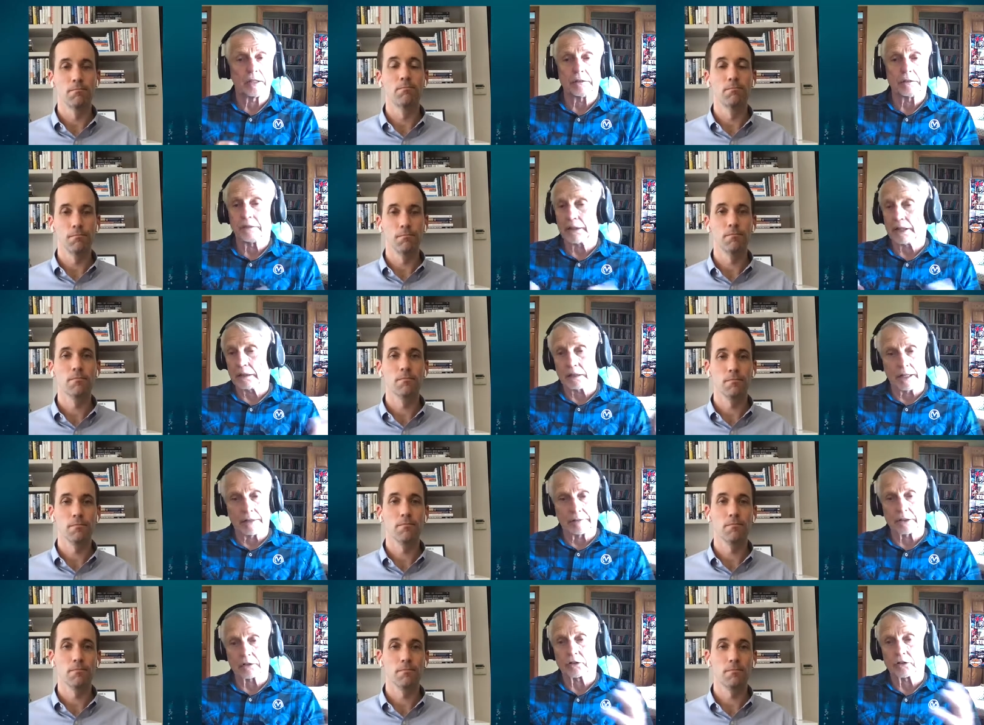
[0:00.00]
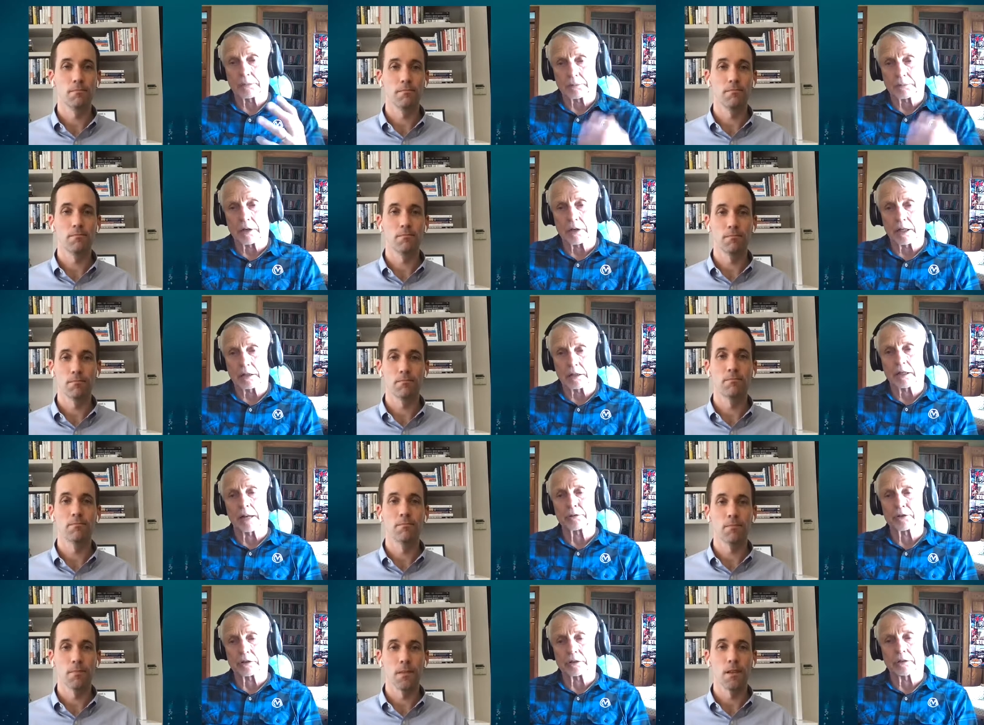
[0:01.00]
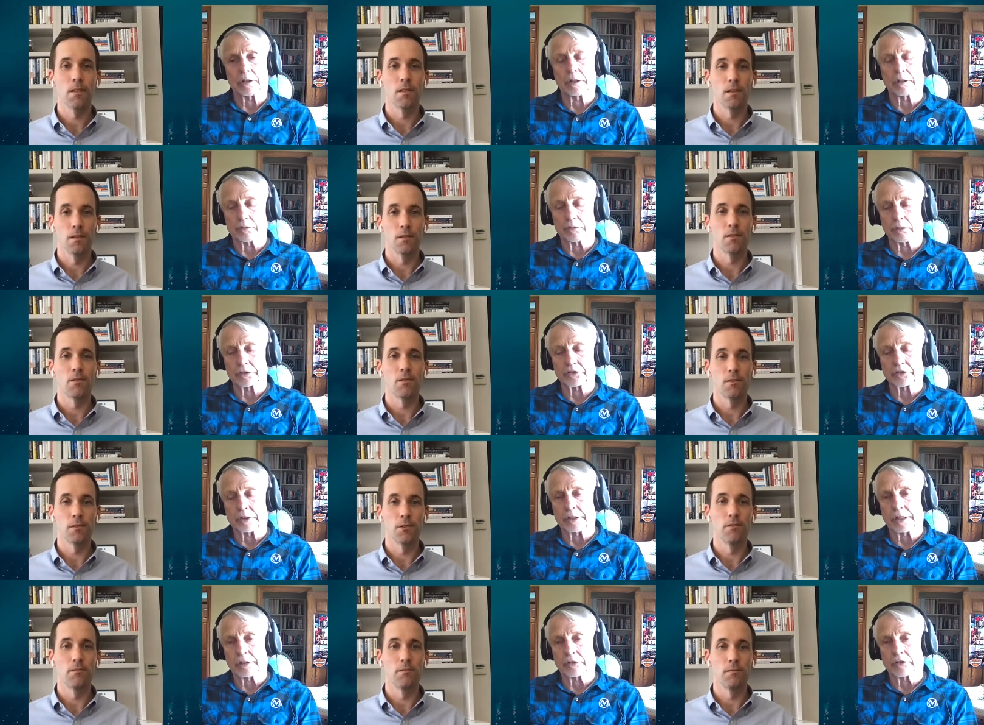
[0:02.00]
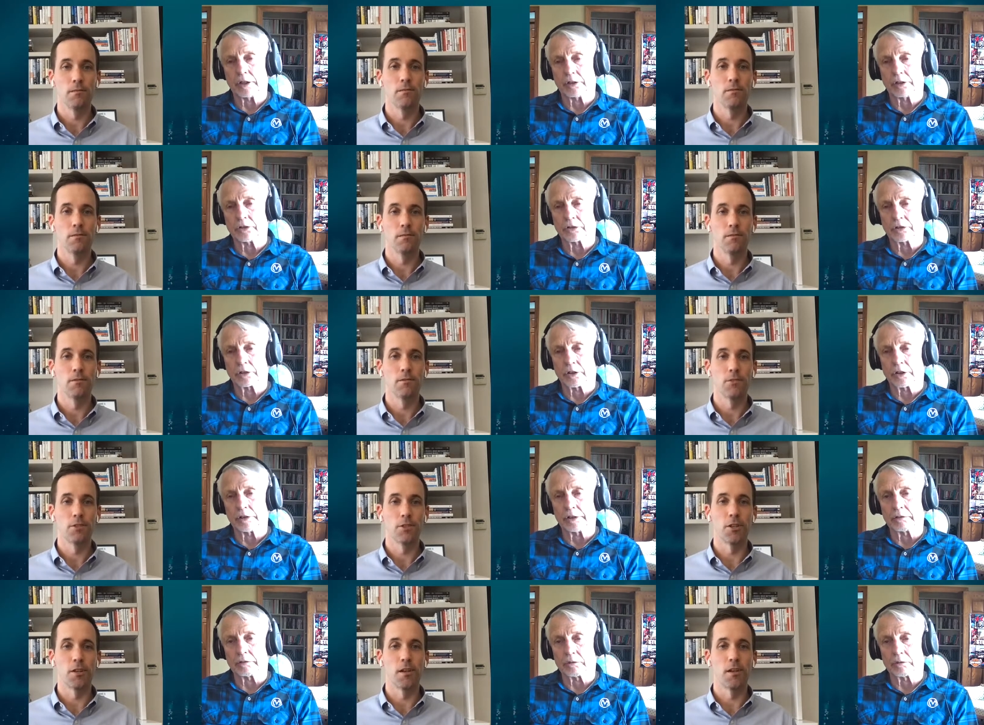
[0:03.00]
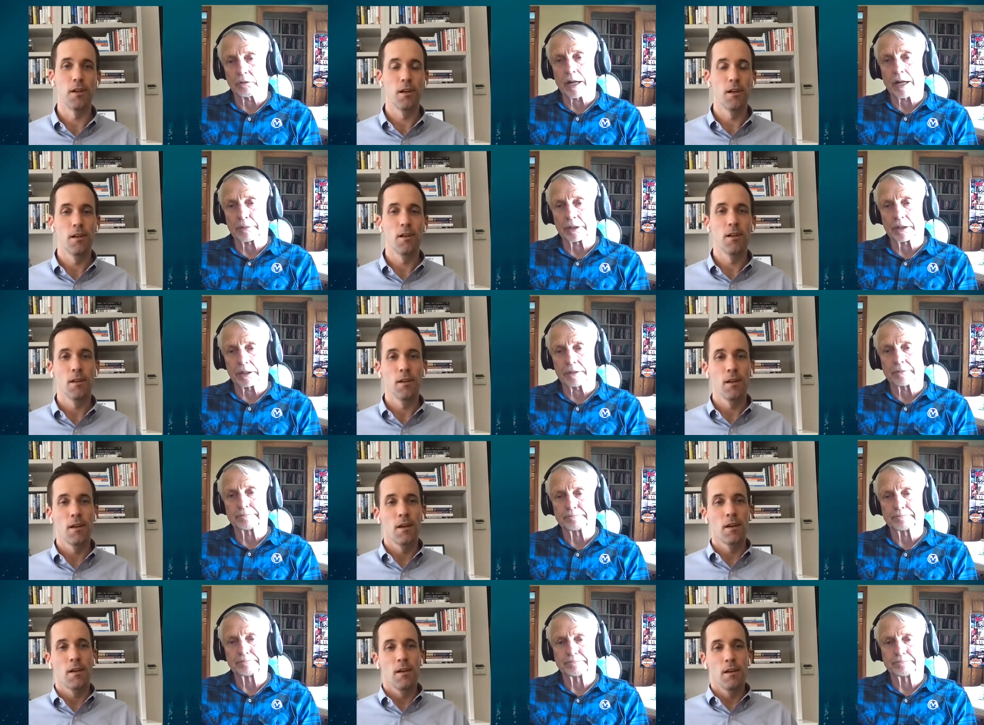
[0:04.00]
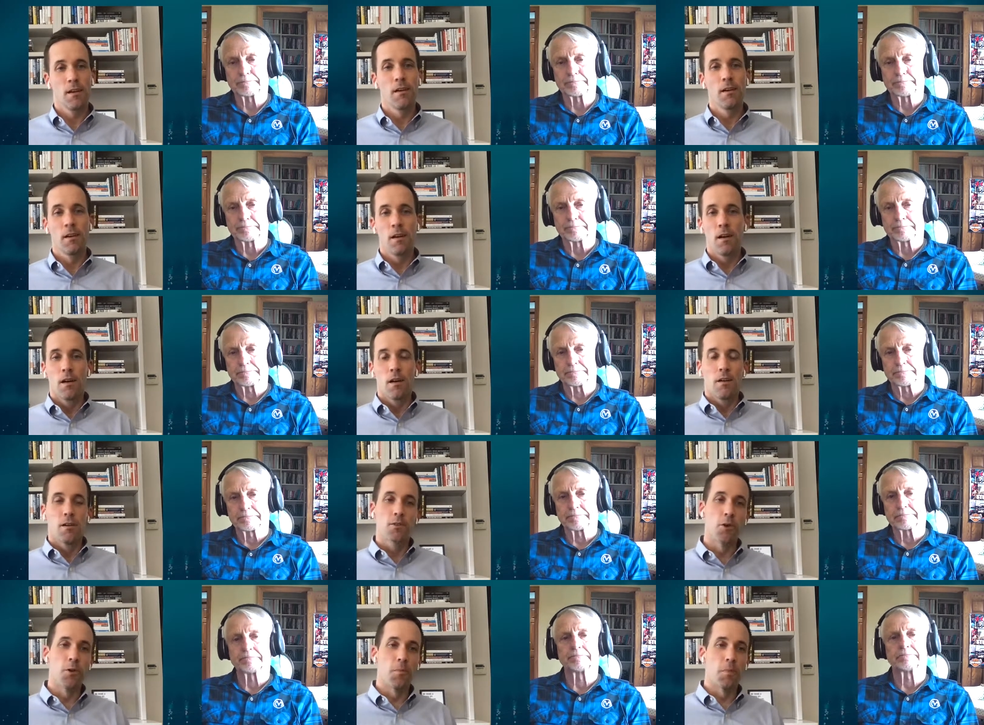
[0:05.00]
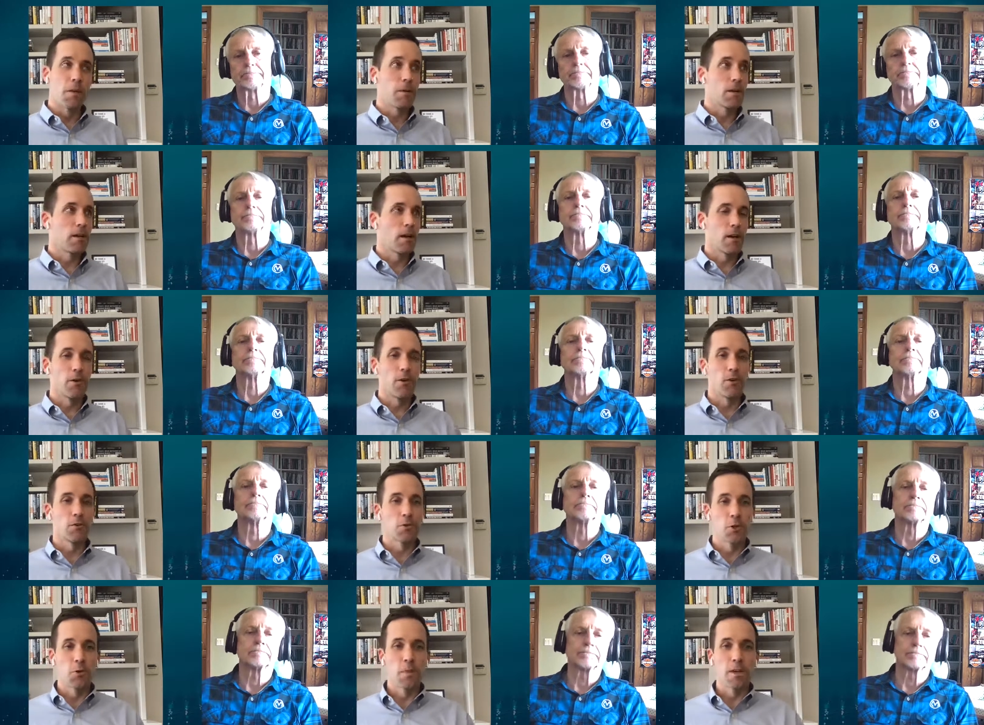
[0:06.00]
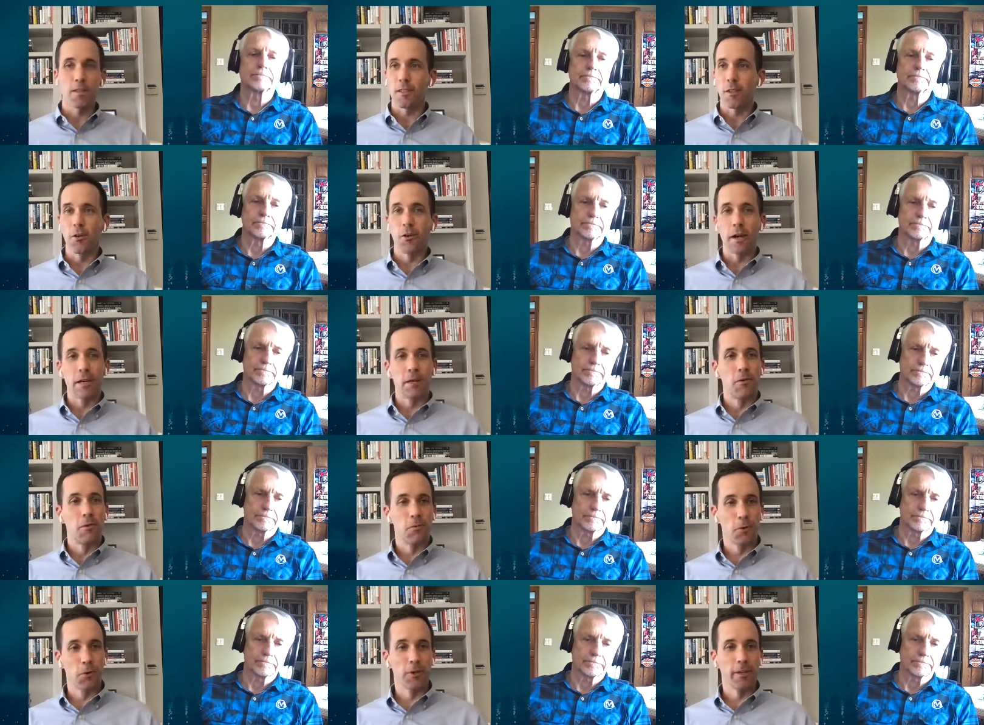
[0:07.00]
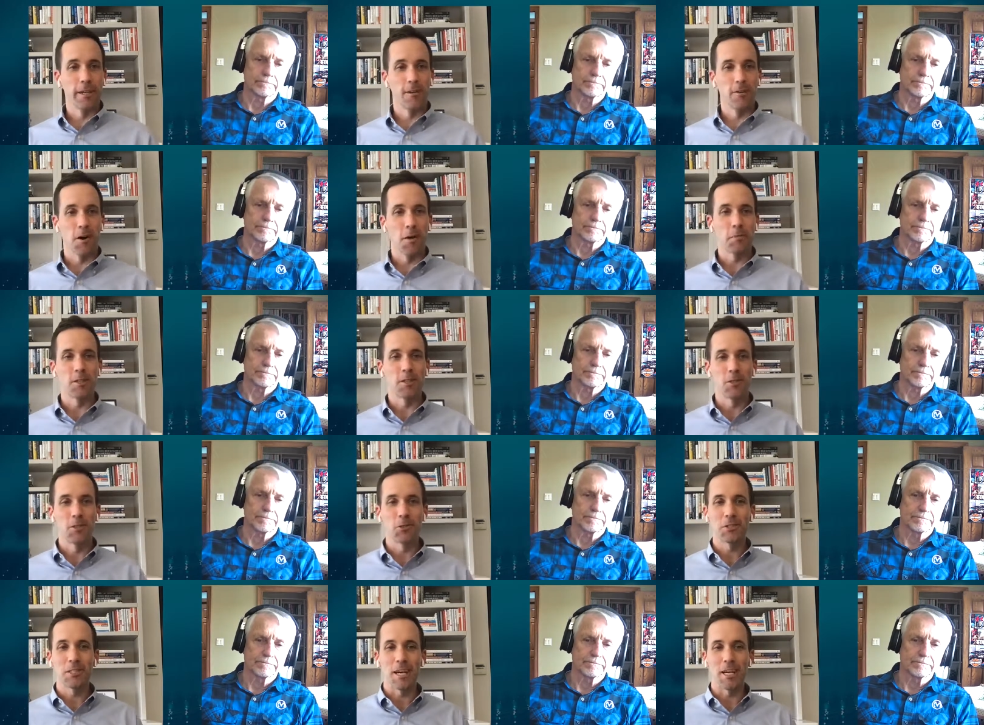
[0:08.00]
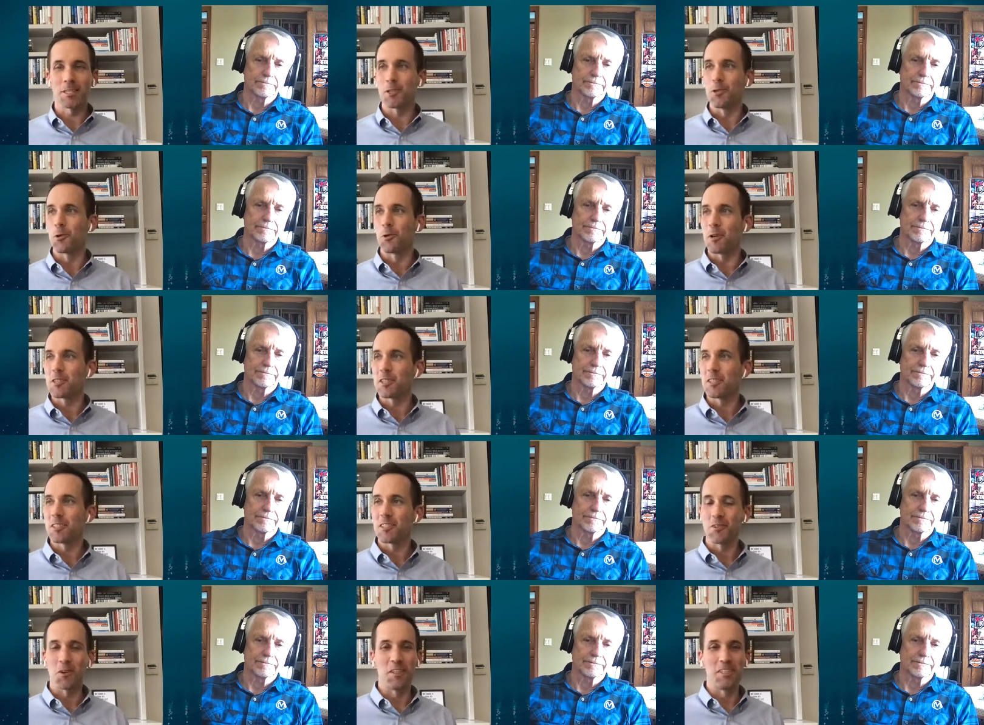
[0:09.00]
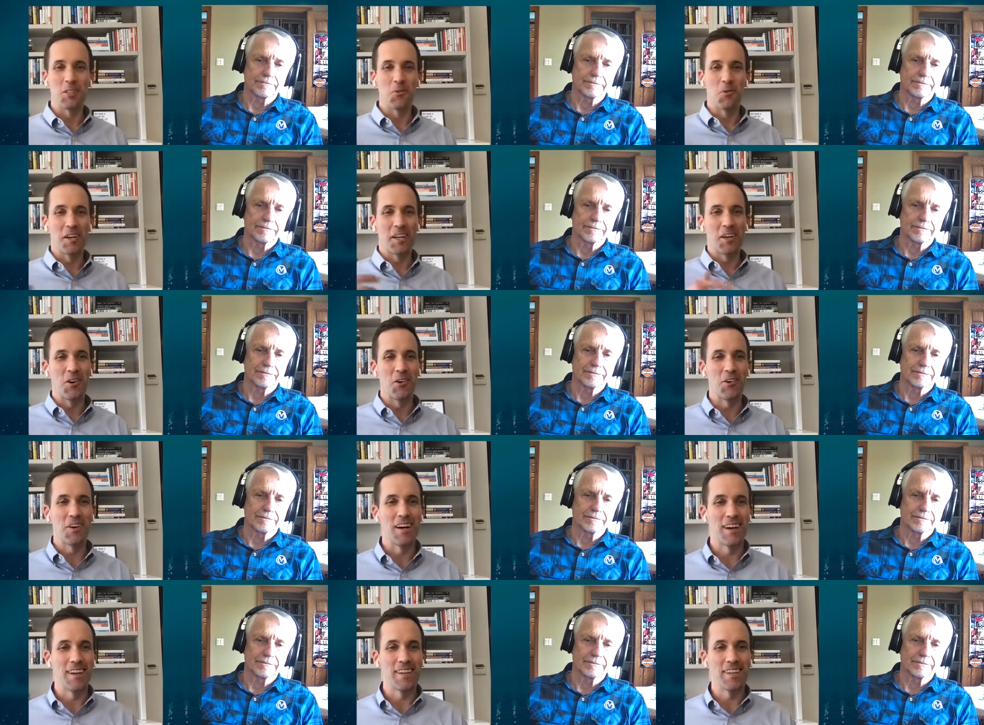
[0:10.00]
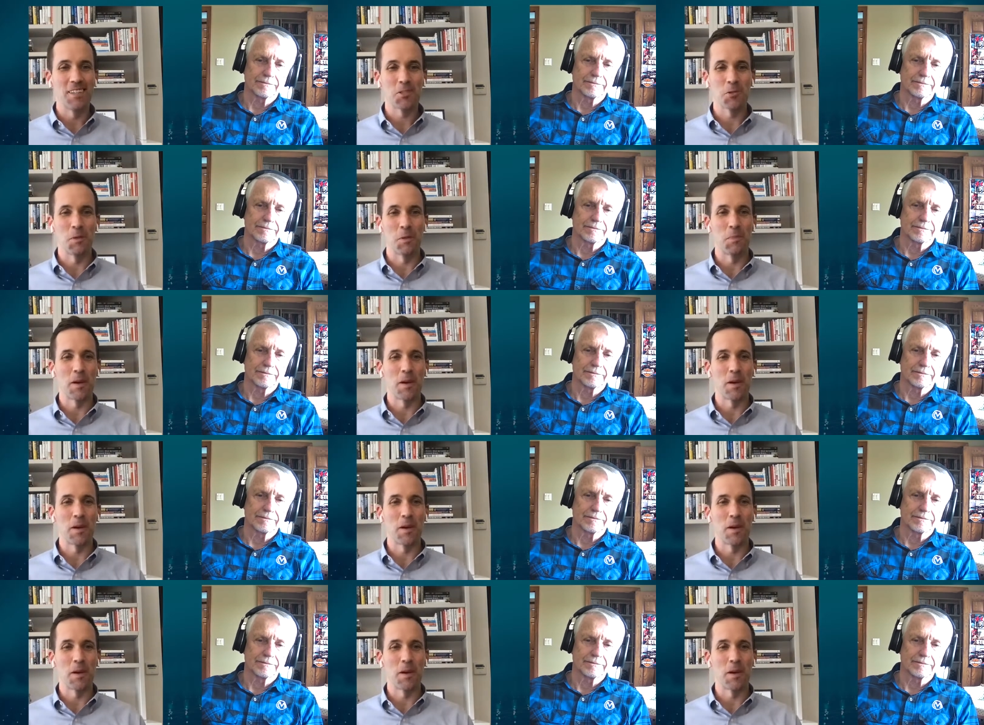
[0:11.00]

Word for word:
Speaker 1: then I think there'll be broad adoption and we'll see that change occurring sure. rapidly.
Speaker 2: So maybe I don't know. Two minutes ago, I rudely interrupted you to ask you a question. So I do want to go uh, swing